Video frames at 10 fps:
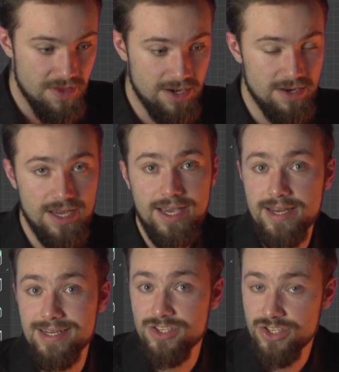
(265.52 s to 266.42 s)
Then
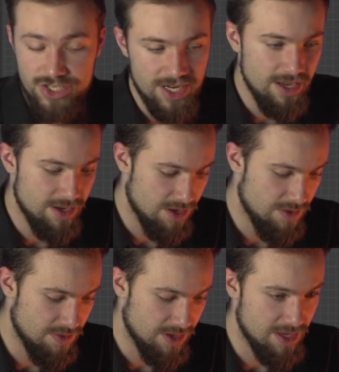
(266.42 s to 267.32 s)
hitting G
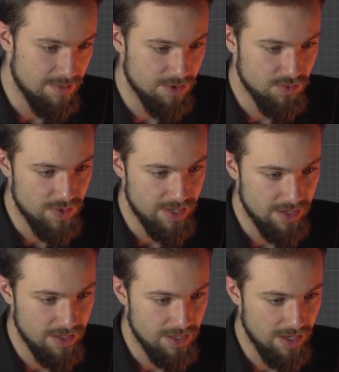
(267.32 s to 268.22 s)
on the keyboard
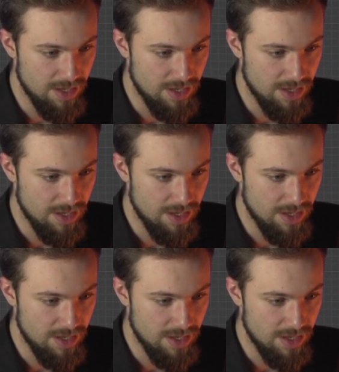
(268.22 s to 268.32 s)
will